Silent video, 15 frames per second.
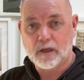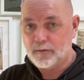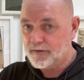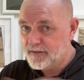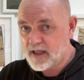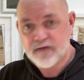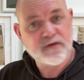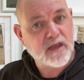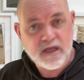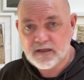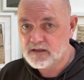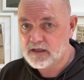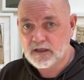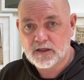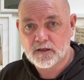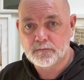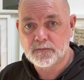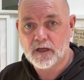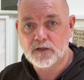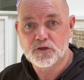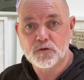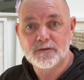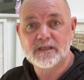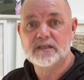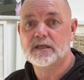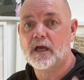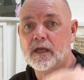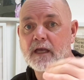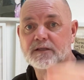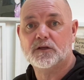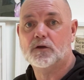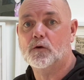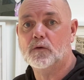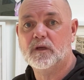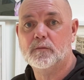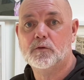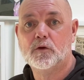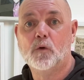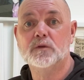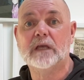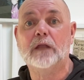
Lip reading: will never earn the income that you desire as a goalkeeping coach.